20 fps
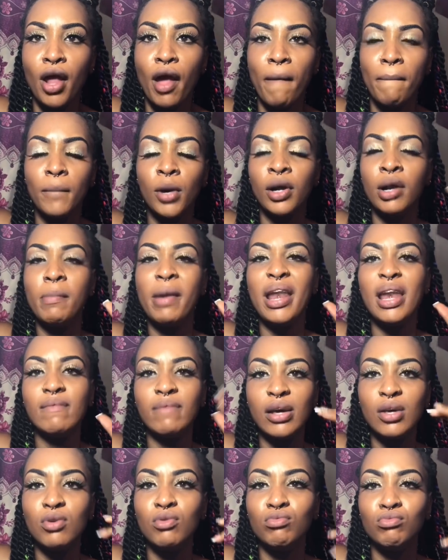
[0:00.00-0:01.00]
But the bed never
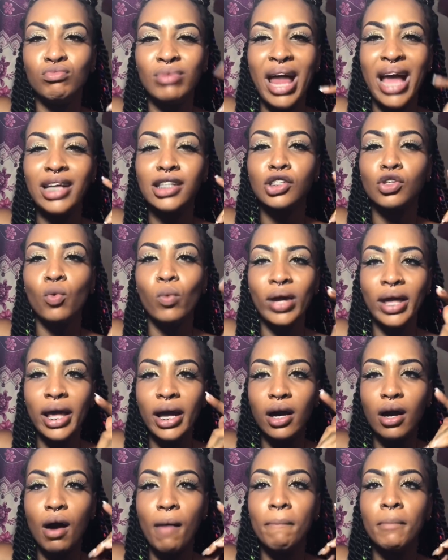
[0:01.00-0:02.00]
like
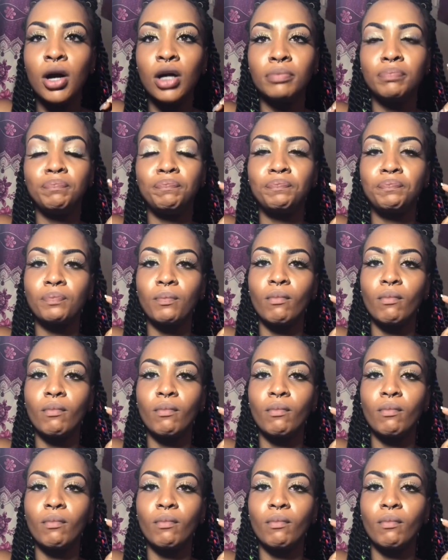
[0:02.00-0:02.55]
squeak, but